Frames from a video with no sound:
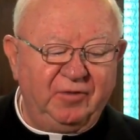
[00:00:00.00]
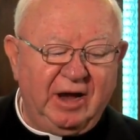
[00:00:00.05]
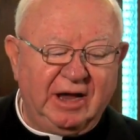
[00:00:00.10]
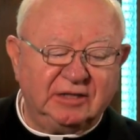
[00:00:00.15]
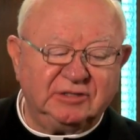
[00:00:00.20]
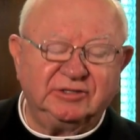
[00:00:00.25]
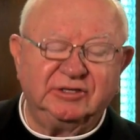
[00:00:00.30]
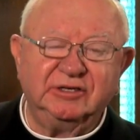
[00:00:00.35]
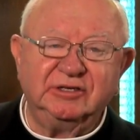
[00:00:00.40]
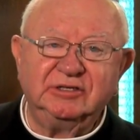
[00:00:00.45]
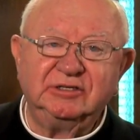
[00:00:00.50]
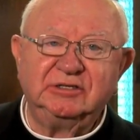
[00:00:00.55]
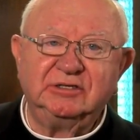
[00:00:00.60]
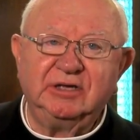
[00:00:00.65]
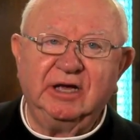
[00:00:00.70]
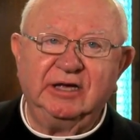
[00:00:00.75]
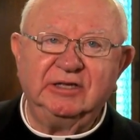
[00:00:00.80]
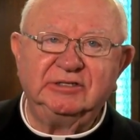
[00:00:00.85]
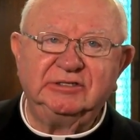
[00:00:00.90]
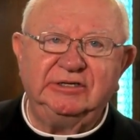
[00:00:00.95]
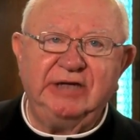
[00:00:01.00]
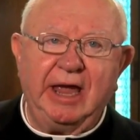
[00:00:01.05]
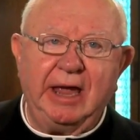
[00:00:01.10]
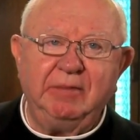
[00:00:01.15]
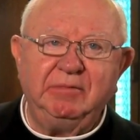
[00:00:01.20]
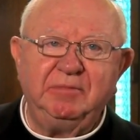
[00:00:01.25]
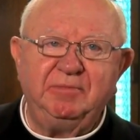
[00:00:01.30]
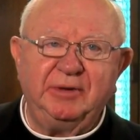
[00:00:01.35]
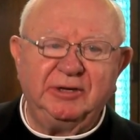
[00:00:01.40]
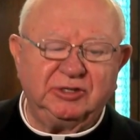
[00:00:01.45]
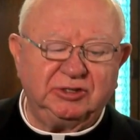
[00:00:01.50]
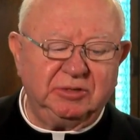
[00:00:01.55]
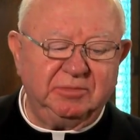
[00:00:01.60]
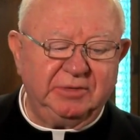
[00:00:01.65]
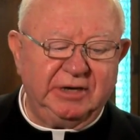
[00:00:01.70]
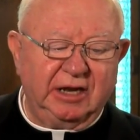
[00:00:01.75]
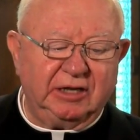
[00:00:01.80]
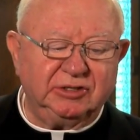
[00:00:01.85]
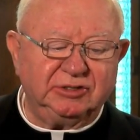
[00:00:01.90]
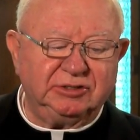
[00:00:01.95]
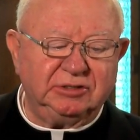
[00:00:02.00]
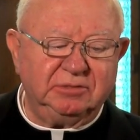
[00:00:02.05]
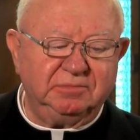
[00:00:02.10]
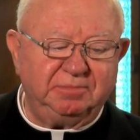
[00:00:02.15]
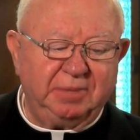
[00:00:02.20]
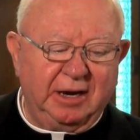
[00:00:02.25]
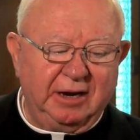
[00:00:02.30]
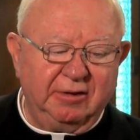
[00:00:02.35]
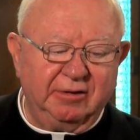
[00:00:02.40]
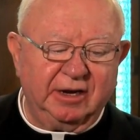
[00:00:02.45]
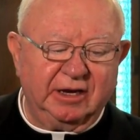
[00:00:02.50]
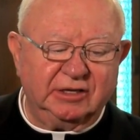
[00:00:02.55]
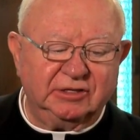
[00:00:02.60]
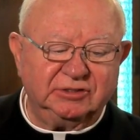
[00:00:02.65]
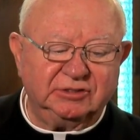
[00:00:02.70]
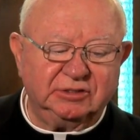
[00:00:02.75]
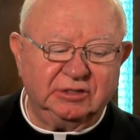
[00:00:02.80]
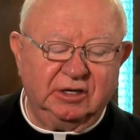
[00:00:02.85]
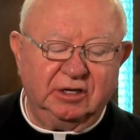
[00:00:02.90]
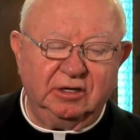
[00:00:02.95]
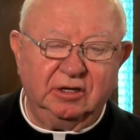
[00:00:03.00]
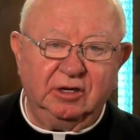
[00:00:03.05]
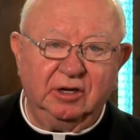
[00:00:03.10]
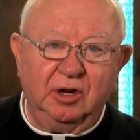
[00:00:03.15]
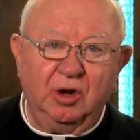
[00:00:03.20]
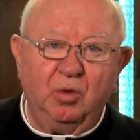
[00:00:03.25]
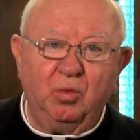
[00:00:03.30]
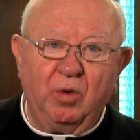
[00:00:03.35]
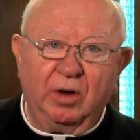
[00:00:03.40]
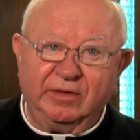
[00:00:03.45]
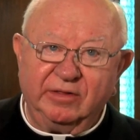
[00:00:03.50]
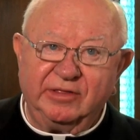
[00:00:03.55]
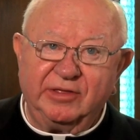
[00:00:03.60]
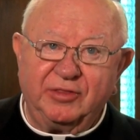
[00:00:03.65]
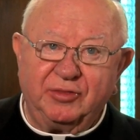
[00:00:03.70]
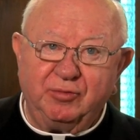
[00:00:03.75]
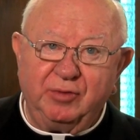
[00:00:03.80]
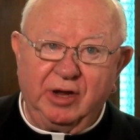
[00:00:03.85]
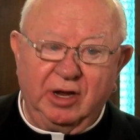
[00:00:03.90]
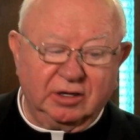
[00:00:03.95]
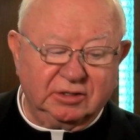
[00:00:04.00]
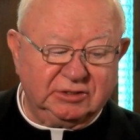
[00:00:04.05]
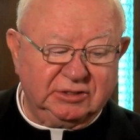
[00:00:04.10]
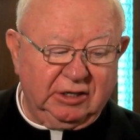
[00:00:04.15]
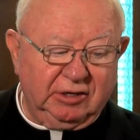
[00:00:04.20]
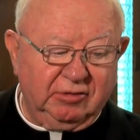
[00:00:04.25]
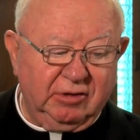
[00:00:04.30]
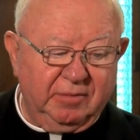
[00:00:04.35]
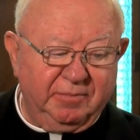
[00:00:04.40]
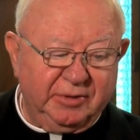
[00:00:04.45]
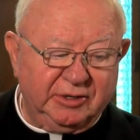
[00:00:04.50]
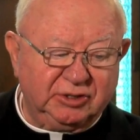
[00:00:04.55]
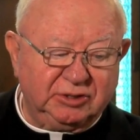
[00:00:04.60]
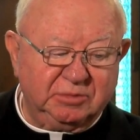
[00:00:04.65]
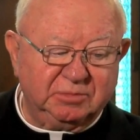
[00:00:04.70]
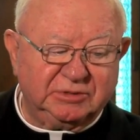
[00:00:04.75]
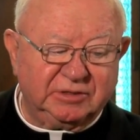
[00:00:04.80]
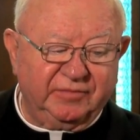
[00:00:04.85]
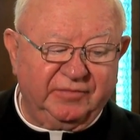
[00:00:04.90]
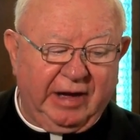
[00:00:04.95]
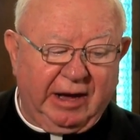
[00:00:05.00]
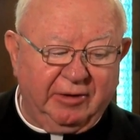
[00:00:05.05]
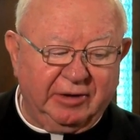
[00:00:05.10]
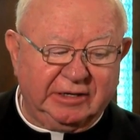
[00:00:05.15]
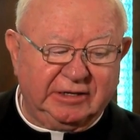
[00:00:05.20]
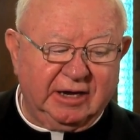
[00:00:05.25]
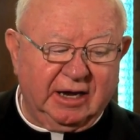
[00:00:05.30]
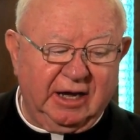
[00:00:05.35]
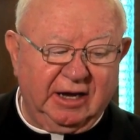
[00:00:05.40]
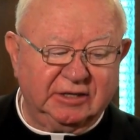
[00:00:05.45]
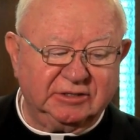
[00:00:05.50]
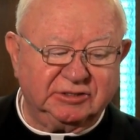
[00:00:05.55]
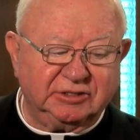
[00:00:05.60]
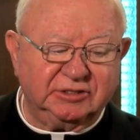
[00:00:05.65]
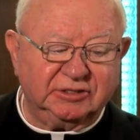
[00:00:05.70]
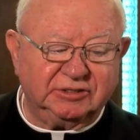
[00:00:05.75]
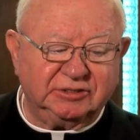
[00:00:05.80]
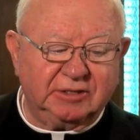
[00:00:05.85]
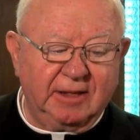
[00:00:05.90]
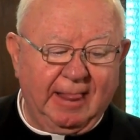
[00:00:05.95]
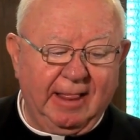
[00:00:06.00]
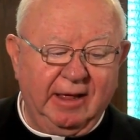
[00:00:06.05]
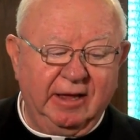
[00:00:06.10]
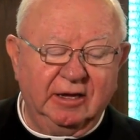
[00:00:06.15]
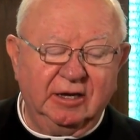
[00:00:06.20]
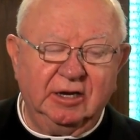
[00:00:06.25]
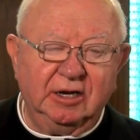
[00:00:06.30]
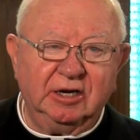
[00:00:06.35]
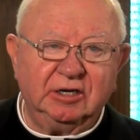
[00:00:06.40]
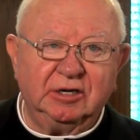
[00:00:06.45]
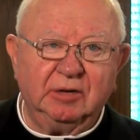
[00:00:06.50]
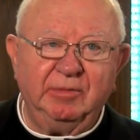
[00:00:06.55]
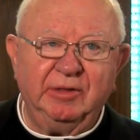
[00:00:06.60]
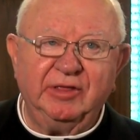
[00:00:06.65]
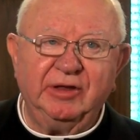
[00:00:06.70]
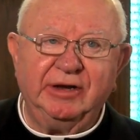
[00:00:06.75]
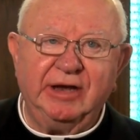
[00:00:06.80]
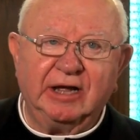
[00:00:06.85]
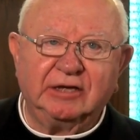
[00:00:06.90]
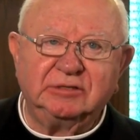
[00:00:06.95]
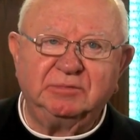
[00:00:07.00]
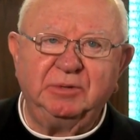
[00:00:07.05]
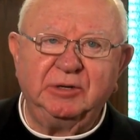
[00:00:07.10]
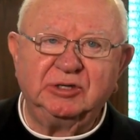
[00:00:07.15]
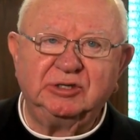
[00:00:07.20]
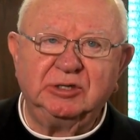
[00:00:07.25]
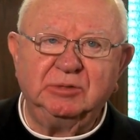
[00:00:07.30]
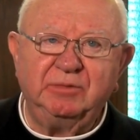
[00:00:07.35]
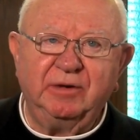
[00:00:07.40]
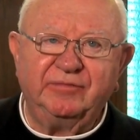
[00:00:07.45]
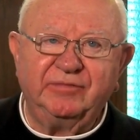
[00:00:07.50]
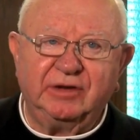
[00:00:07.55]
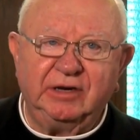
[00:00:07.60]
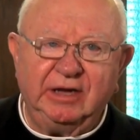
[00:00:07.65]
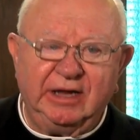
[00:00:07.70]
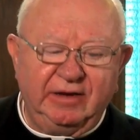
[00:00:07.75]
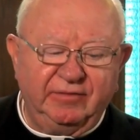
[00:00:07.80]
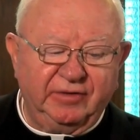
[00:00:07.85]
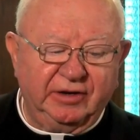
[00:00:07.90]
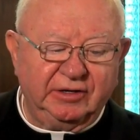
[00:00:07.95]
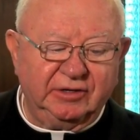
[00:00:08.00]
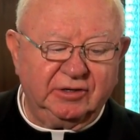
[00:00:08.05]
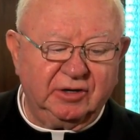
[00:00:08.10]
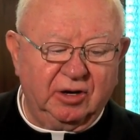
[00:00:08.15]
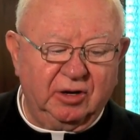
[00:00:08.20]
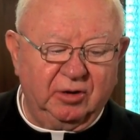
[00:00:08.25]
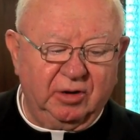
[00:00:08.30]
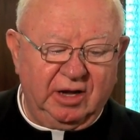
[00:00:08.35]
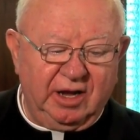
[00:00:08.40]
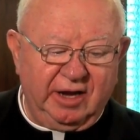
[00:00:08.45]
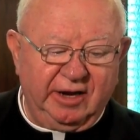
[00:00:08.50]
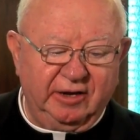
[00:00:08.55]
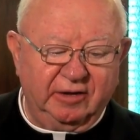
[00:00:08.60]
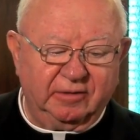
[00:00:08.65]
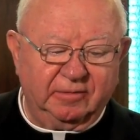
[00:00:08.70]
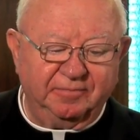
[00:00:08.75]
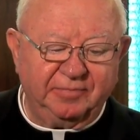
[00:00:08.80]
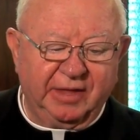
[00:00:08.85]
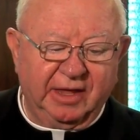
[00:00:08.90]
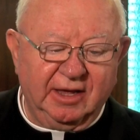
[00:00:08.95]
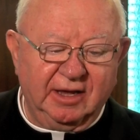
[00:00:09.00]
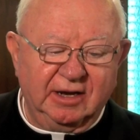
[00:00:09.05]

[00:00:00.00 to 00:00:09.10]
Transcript: Francis has named Bishop Nelson Perez, one of the three auxiliary bishops of our diocese, to be the next Bishop of Cleveland, Ohio.